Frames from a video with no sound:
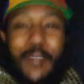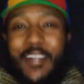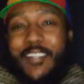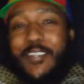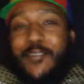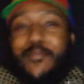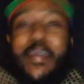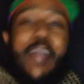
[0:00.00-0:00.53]

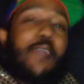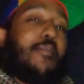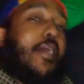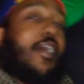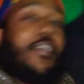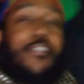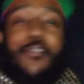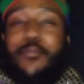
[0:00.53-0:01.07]
Welcome back
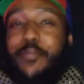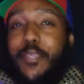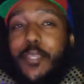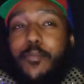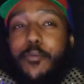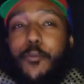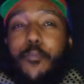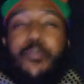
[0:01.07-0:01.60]
my awesome
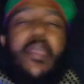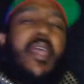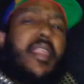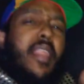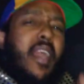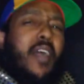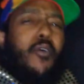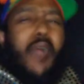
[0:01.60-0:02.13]
people.
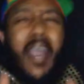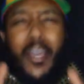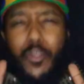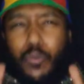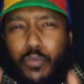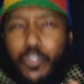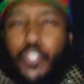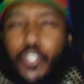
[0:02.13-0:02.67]
Now, I
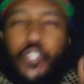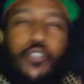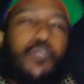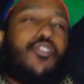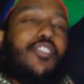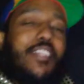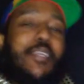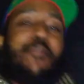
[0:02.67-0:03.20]
don't
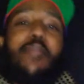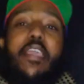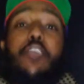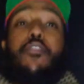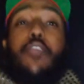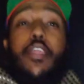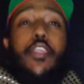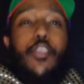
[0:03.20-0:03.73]
usually make
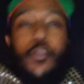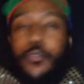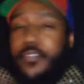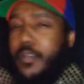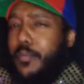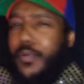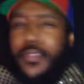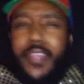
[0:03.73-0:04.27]
videos
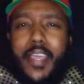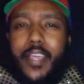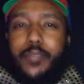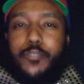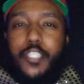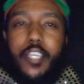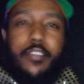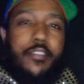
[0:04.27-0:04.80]
about the
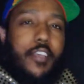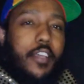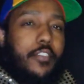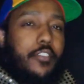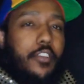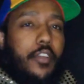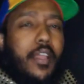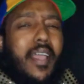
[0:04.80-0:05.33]
MJ
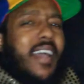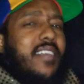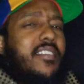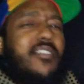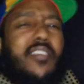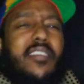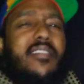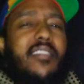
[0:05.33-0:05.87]
sector as
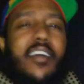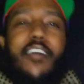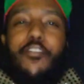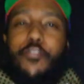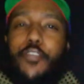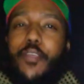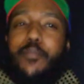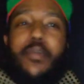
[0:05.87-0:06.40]
it does
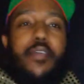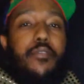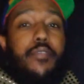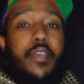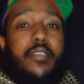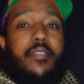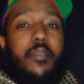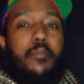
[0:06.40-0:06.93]
not fit my
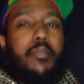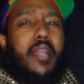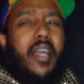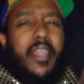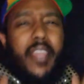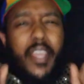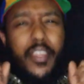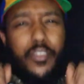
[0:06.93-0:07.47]
investing
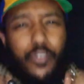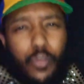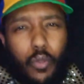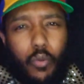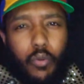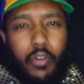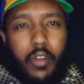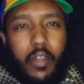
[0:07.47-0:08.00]
plan and
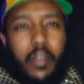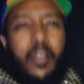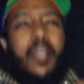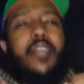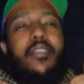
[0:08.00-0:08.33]
nor